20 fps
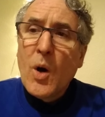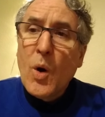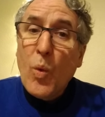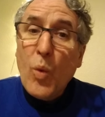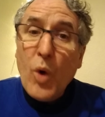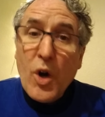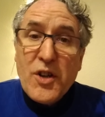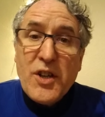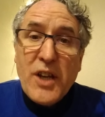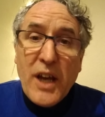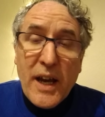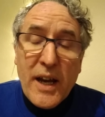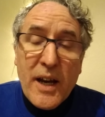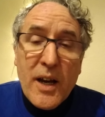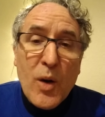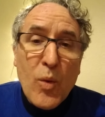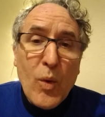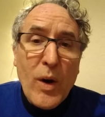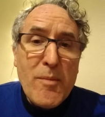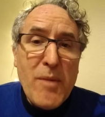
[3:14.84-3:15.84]
One year,
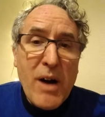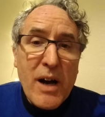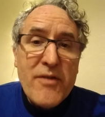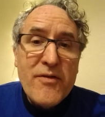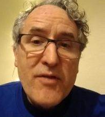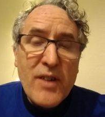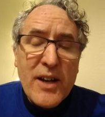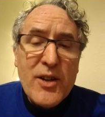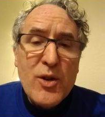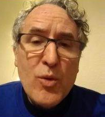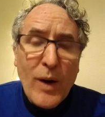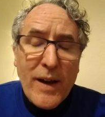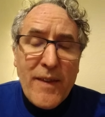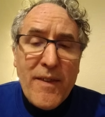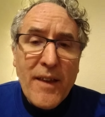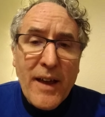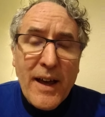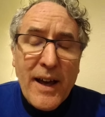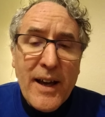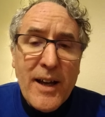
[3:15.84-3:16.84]
when my friend went
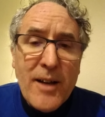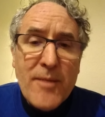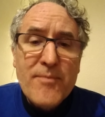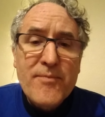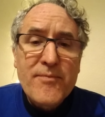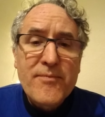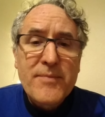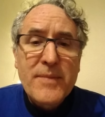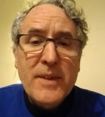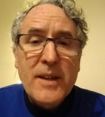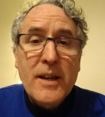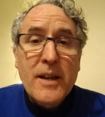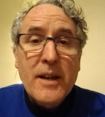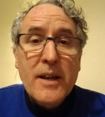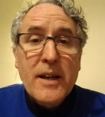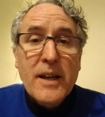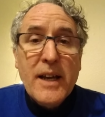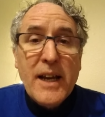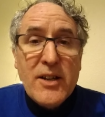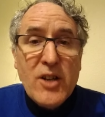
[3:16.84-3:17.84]
there,
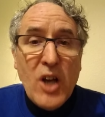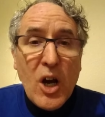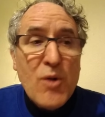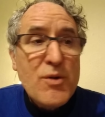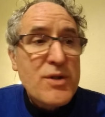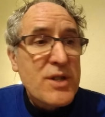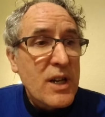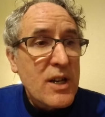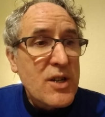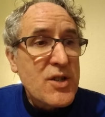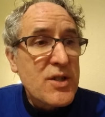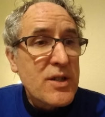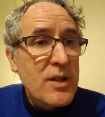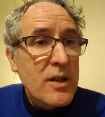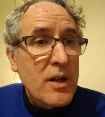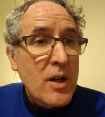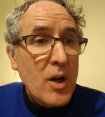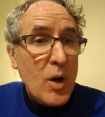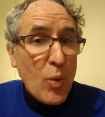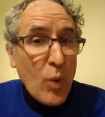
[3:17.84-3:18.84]
he noticed,
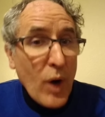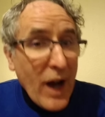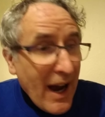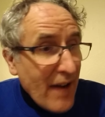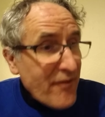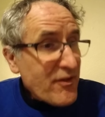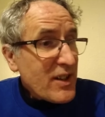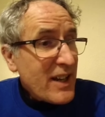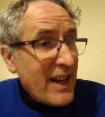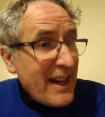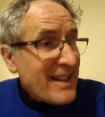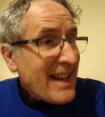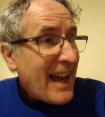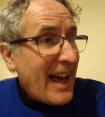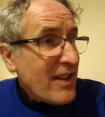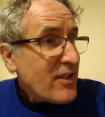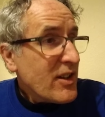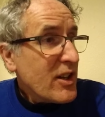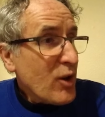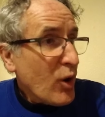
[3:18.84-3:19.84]
after he'd
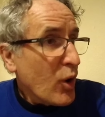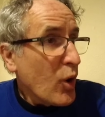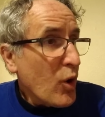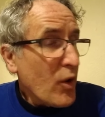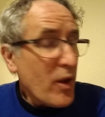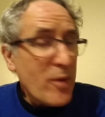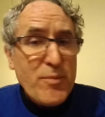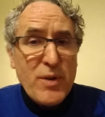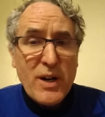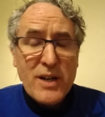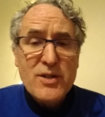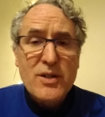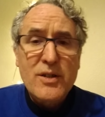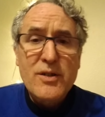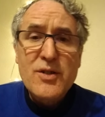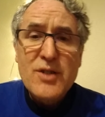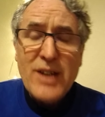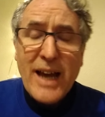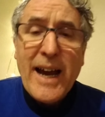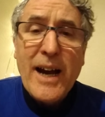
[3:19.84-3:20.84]
handed all the
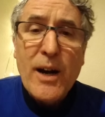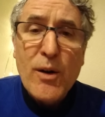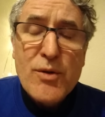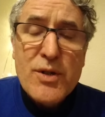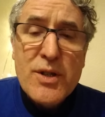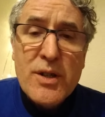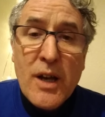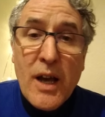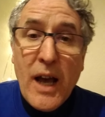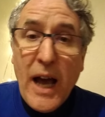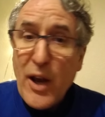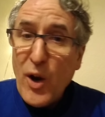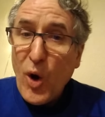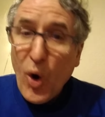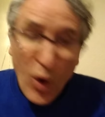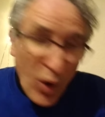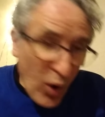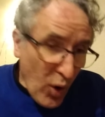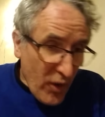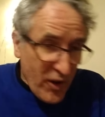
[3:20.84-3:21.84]
presents out and
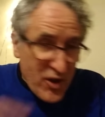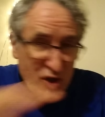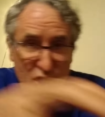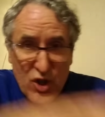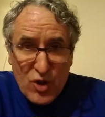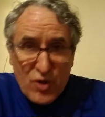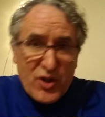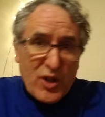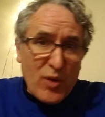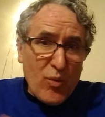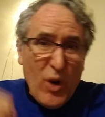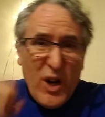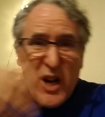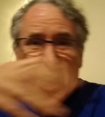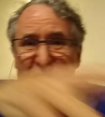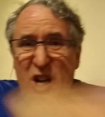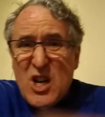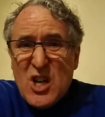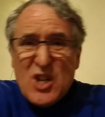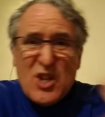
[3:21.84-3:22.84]
all the children were
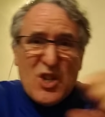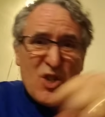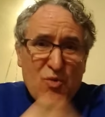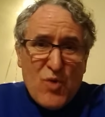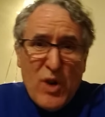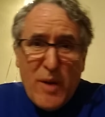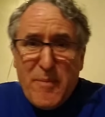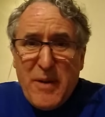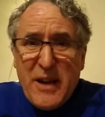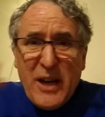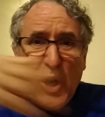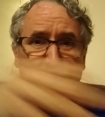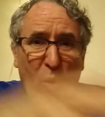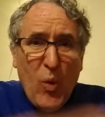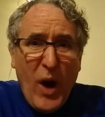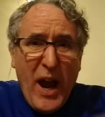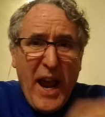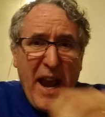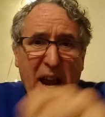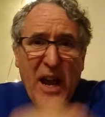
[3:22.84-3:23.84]
ripping
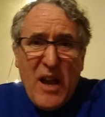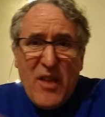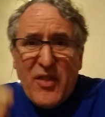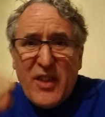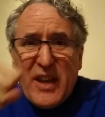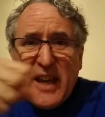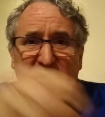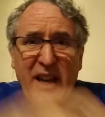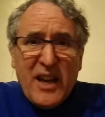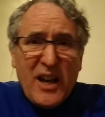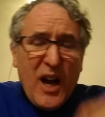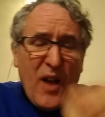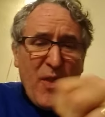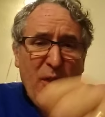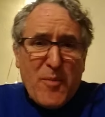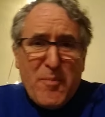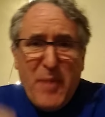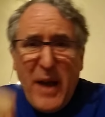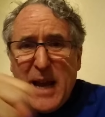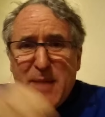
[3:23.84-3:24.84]
away at the, at the
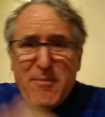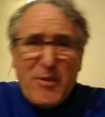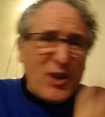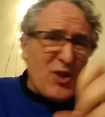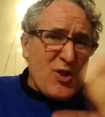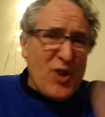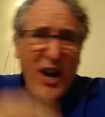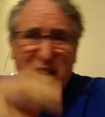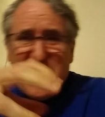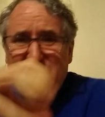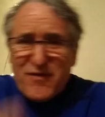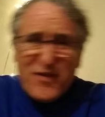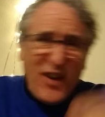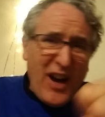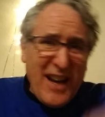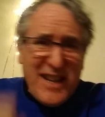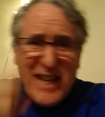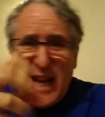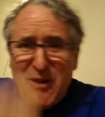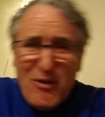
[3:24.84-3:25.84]
paper, trying to
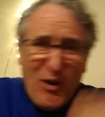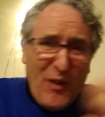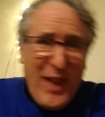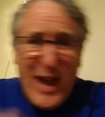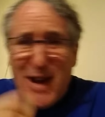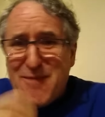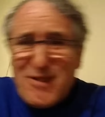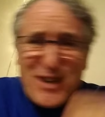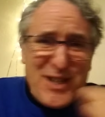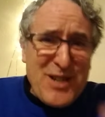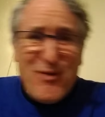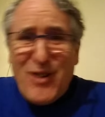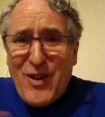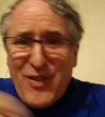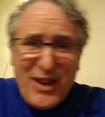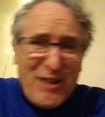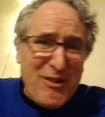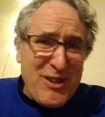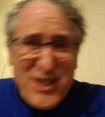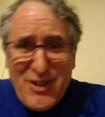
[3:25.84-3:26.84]
find out what their present was.
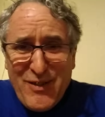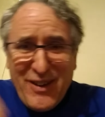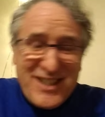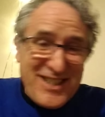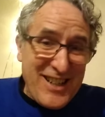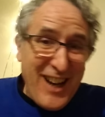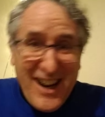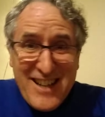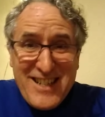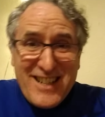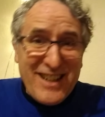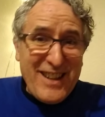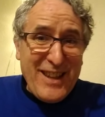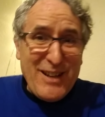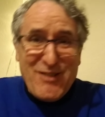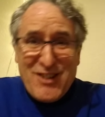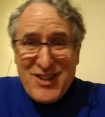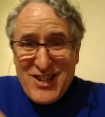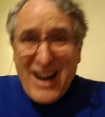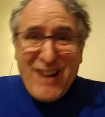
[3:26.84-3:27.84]
They were so excited that they
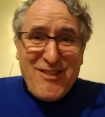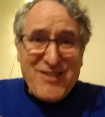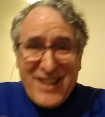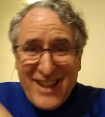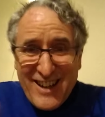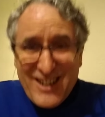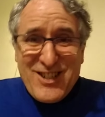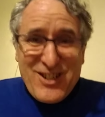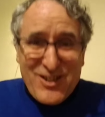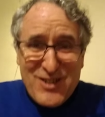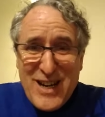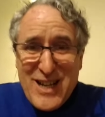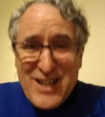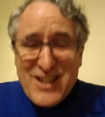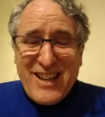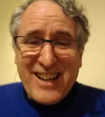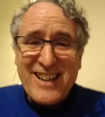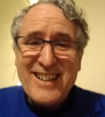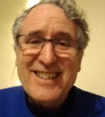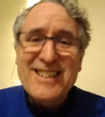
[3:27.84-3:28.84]
were shouting and
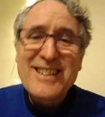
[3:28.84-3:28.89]
screeching.